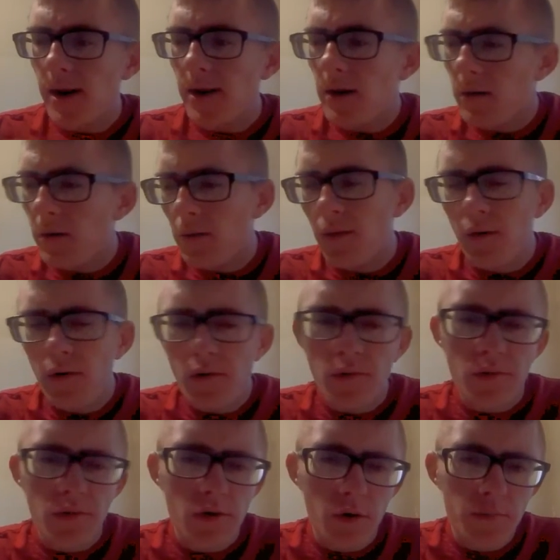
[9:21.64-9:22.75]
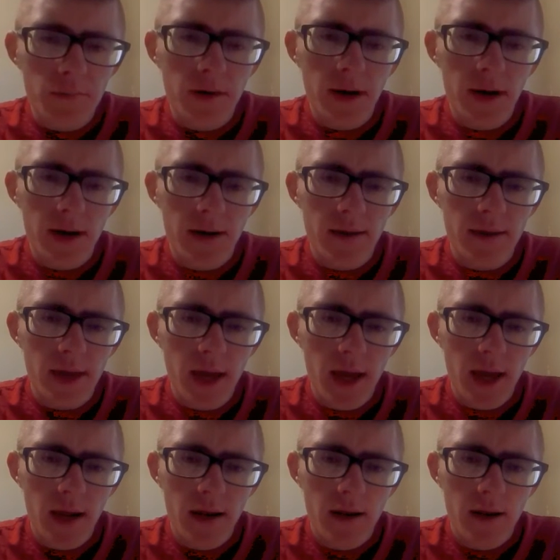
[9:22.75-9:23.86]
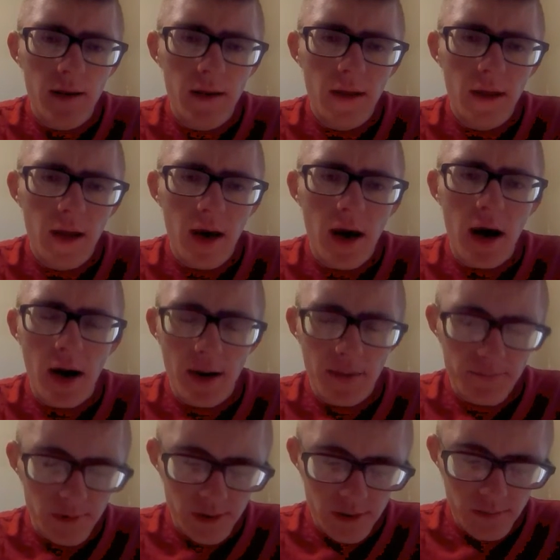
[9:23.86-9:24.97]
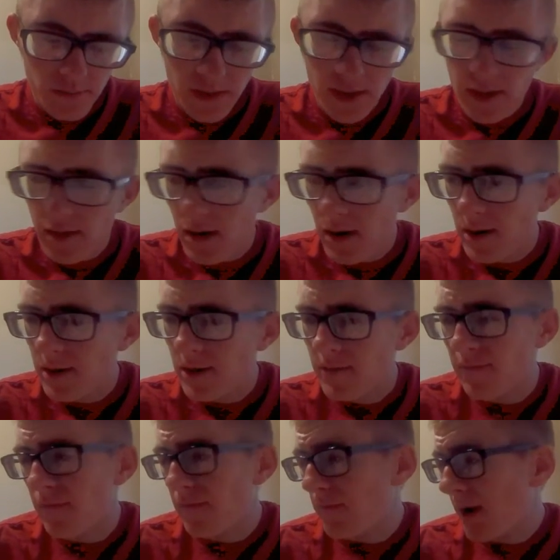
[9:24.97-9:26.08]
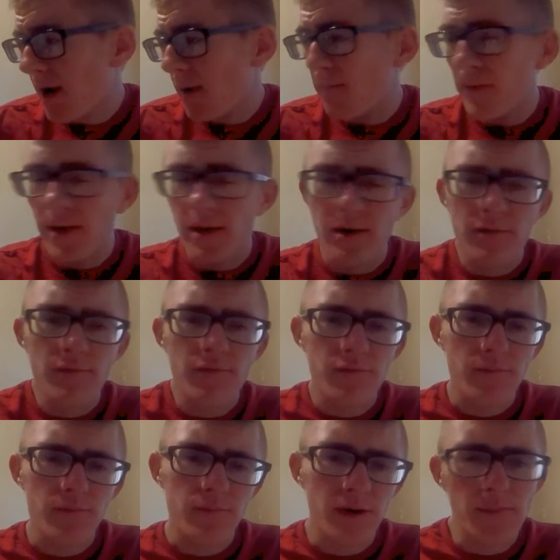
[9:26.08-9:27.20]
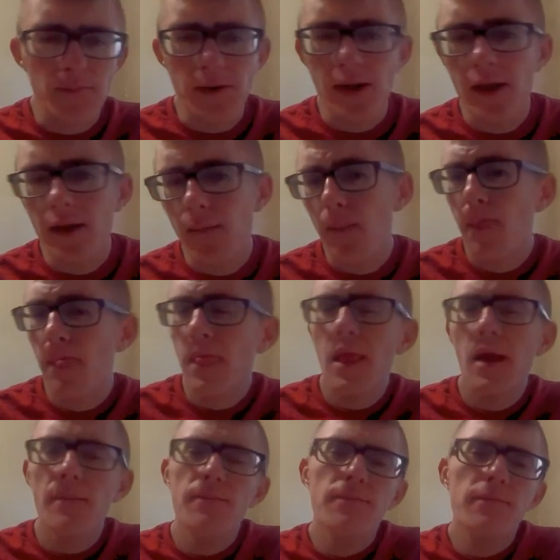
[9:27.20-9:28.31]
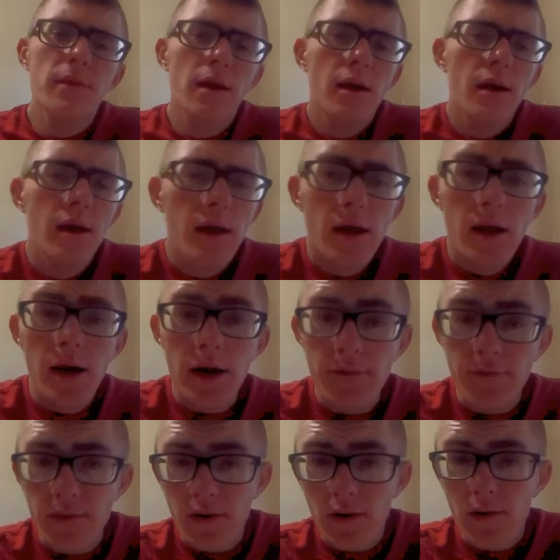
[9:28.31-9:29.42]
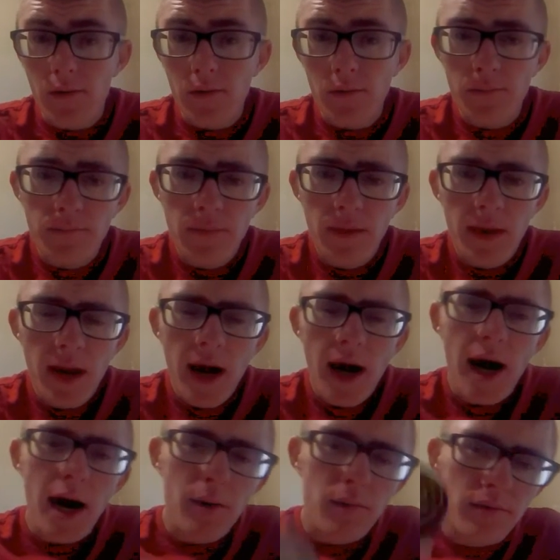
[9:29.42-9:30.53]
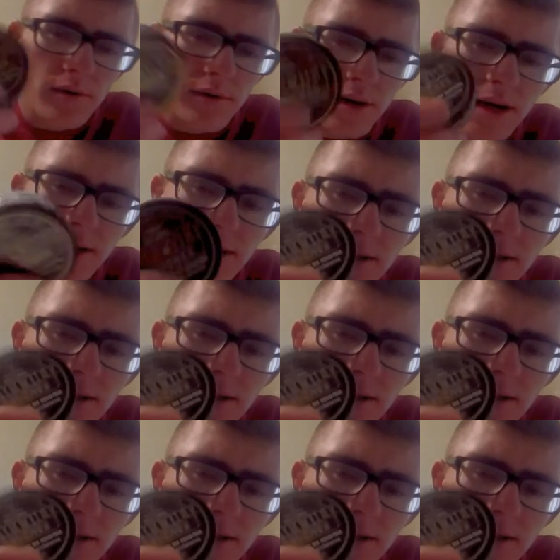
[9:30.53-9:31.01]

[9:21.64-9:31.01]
to do the whole Copenhagen thing, I'm just being honest from my opinion from dipping it. Even though I will get